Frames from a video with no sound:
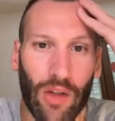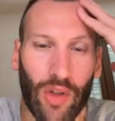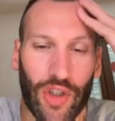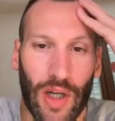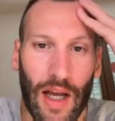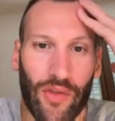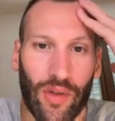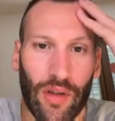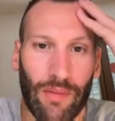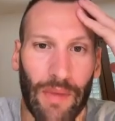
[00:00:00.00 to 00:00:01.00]
such as
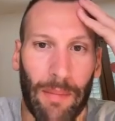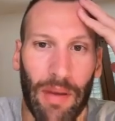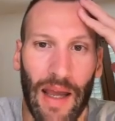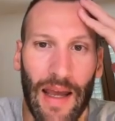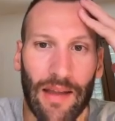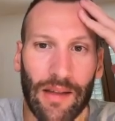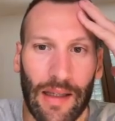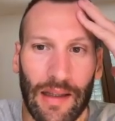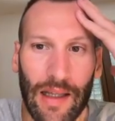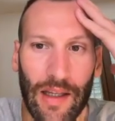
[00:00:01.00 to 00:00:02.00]
append
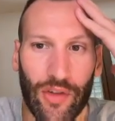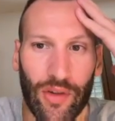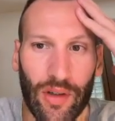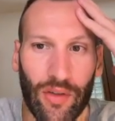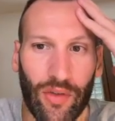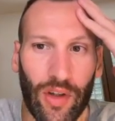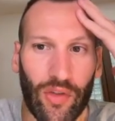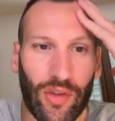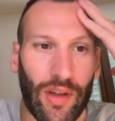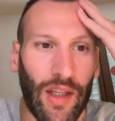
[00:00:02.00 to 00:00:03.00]
and list,
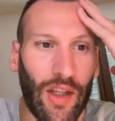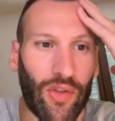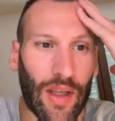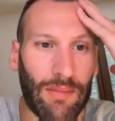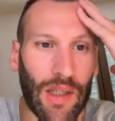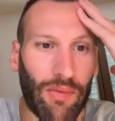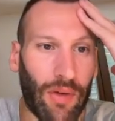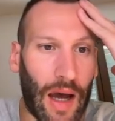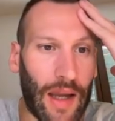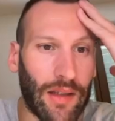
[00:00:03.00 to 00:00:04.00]
since these can be
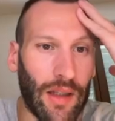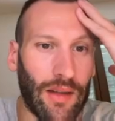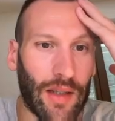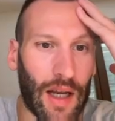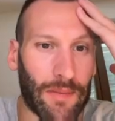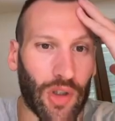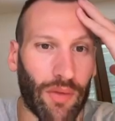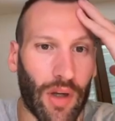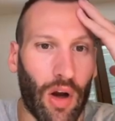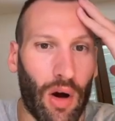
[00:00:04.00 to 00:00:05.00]
defined in terms
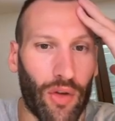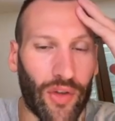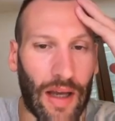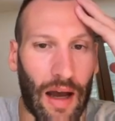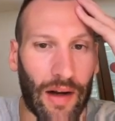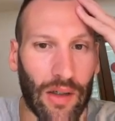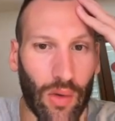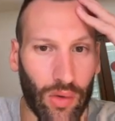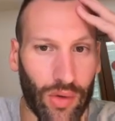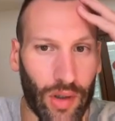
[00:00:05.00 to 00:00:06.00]
of cons, char, and
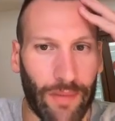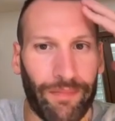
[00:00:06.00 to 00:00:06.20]
coulter.